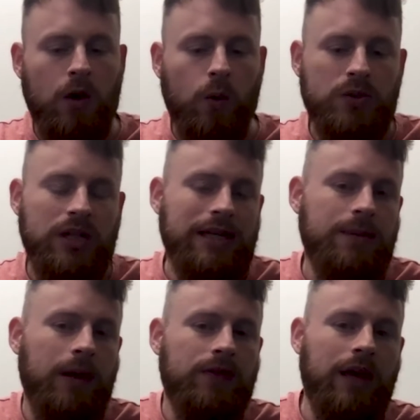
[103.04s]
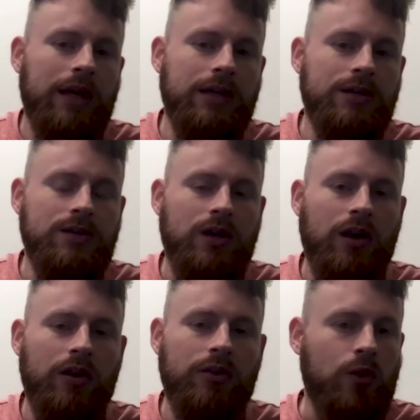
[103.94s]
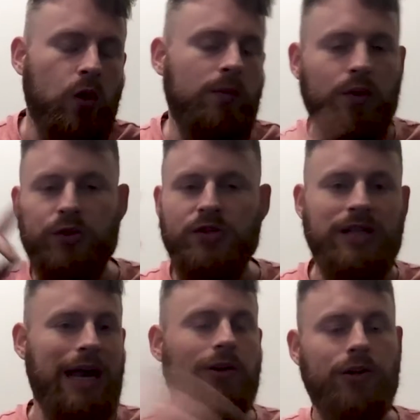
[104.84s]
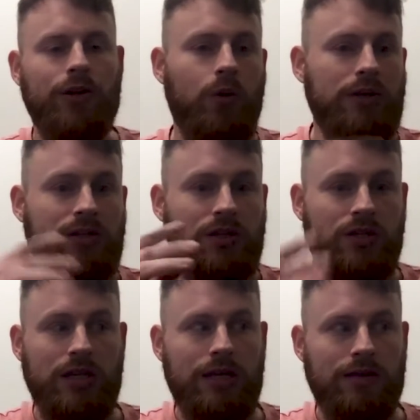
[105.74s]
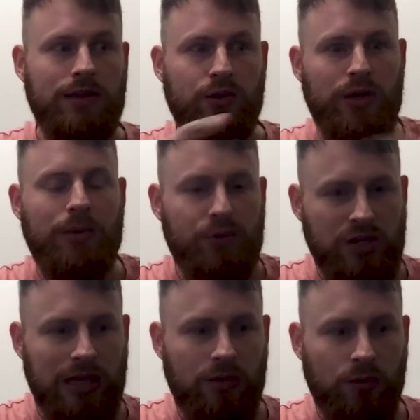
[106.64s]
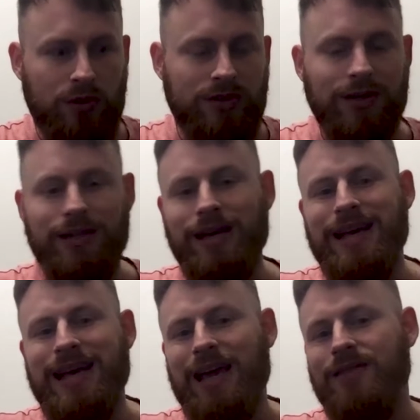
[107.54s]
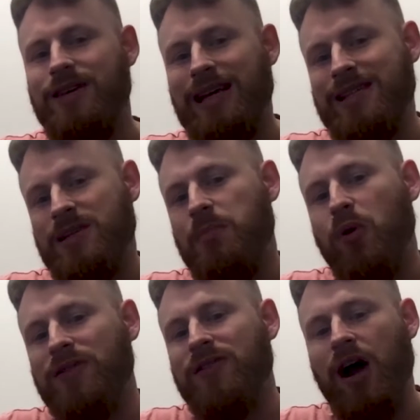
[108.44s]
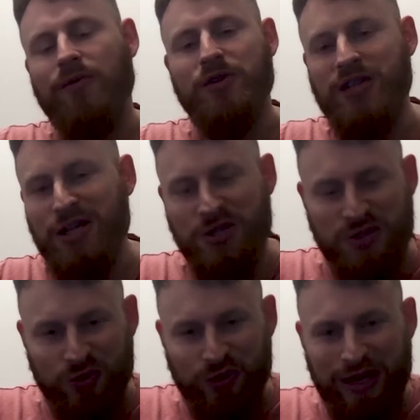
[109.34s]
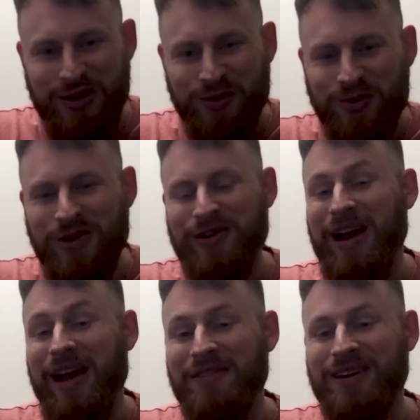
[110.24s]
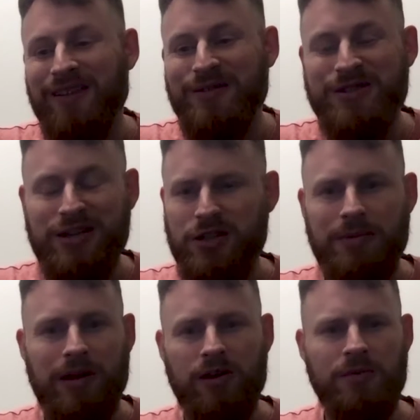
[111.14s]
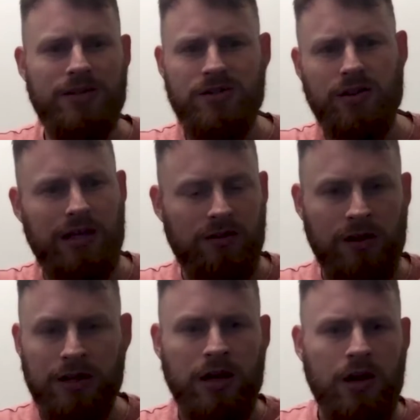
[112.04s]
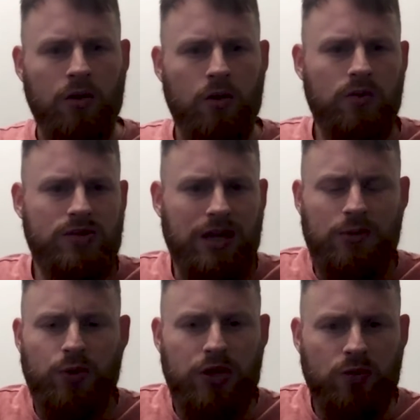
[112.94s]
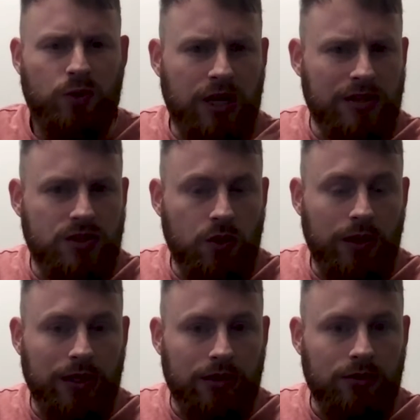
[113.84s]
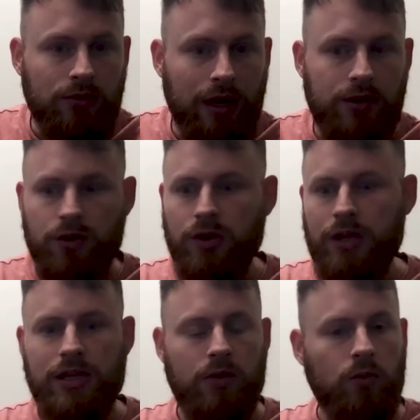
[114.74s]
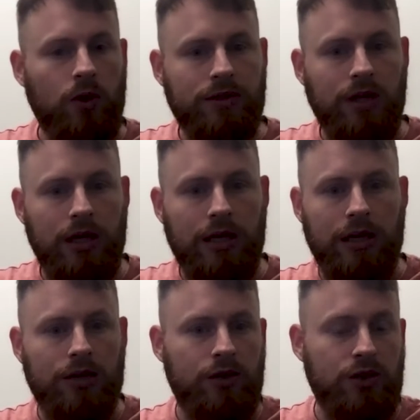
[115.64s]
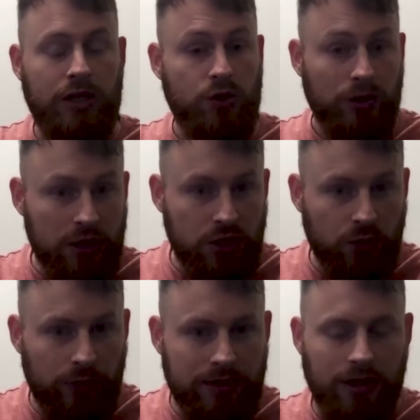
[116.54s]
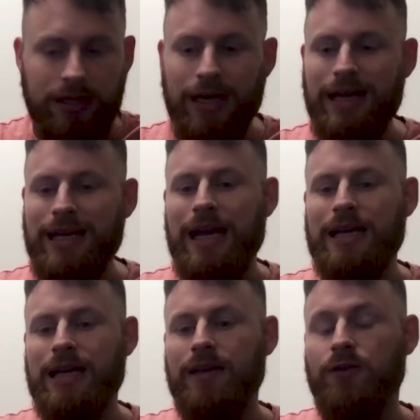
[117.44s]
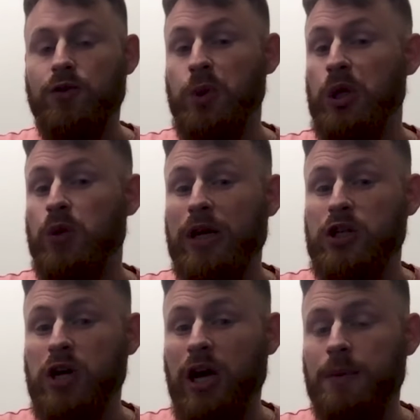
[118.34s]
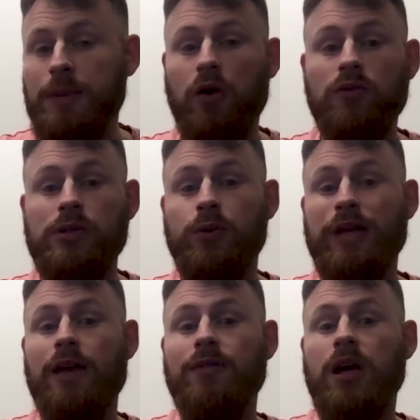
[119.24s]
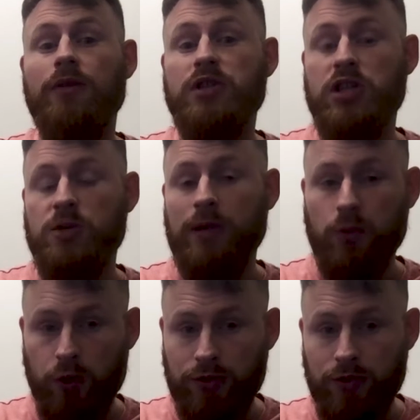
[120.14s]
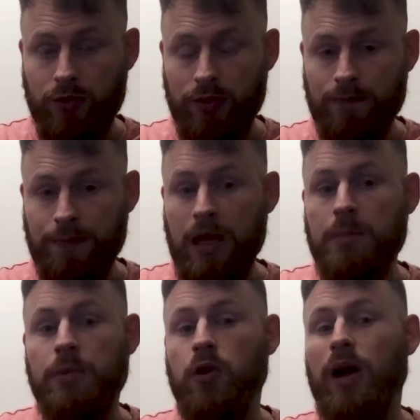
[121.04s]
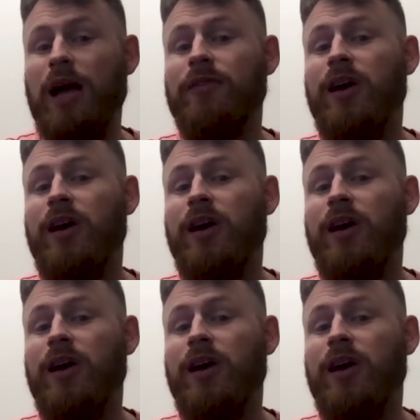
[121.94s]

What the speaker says: What's nice about that is other homeowners in the area are going to see that their neighbor's getting work done, and then it's a point of conversation. So later when they're having a conversation about, oh man, I saw that lawn. Well, sign, what are you guys doing, right? Are you guys getting work done? Or you get your kitchen redone? And if you're doing a great job, not only will they have a conversation about the work they're doing, but they'll have a